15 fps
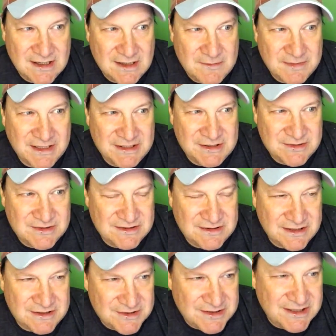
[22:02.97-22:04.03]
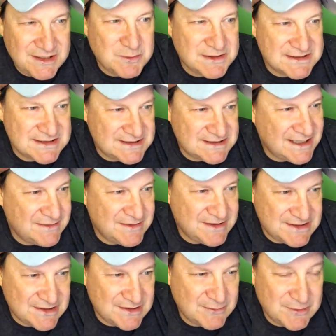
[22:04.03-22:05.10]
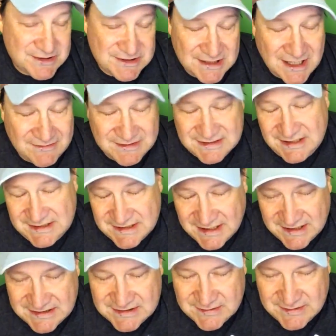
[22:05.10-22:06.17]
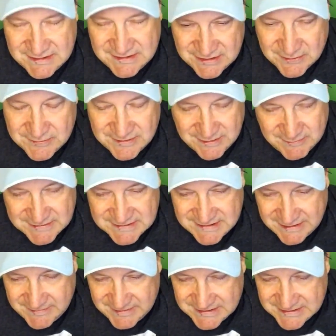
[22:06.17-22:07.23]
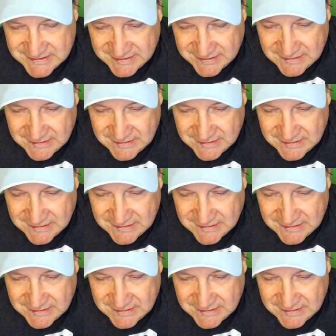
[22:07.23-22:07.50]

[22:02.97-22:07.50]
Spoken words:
But I do think he wants to stay in Minnesota, which obviously he signed, so he's shown that he wants to stay in Minnesota.